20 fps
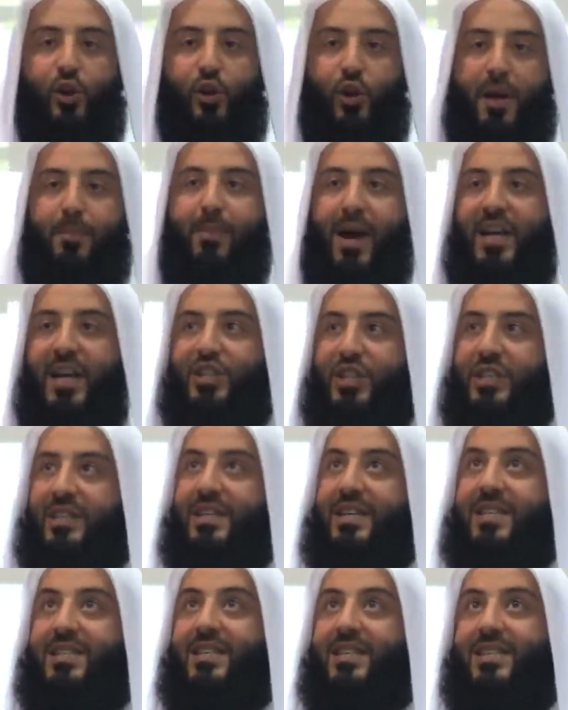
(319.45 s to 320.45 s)
Imagine
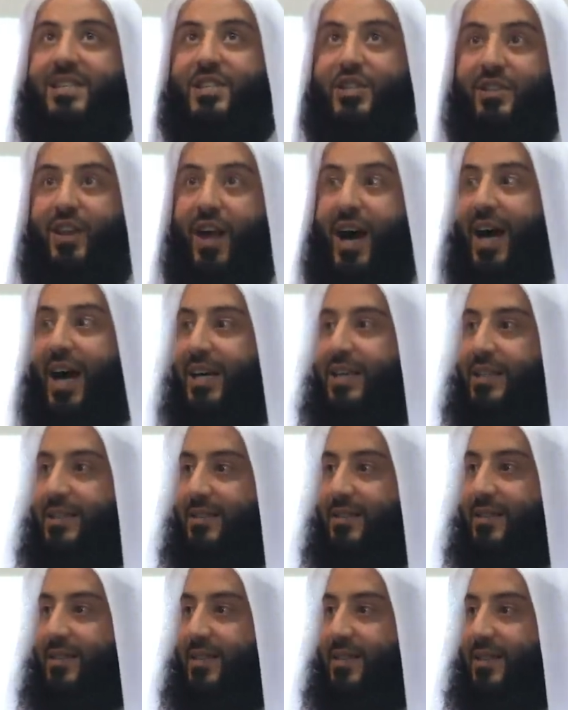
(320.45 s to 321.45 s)
this, it's night
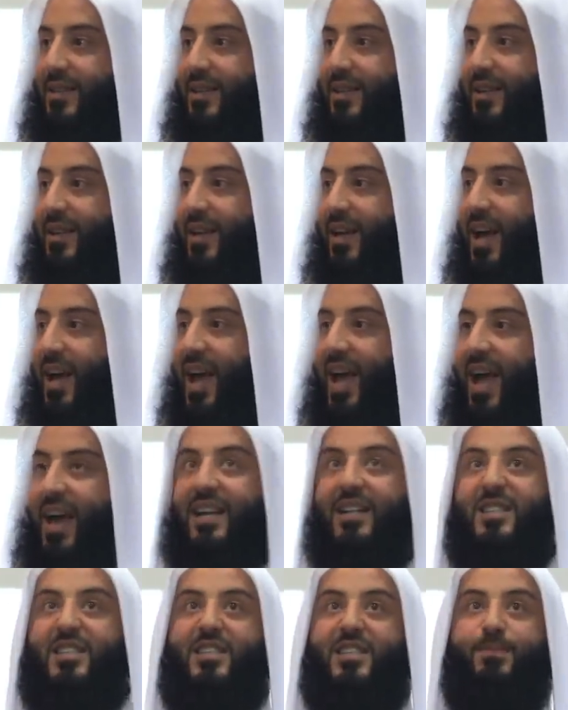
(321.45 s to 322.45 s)

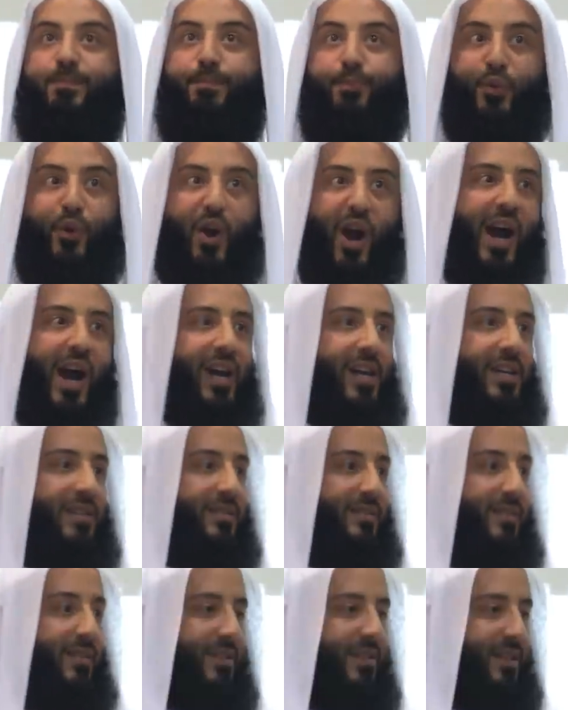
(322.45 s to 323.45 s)
and it's
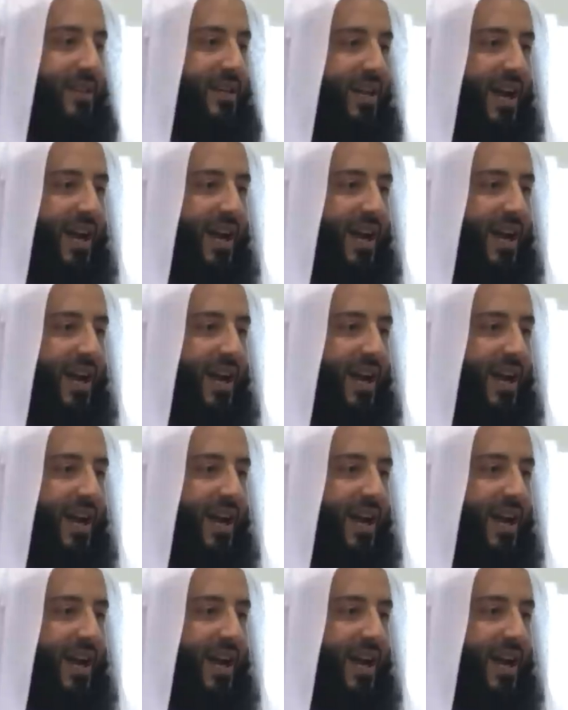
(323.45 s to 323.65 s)
bright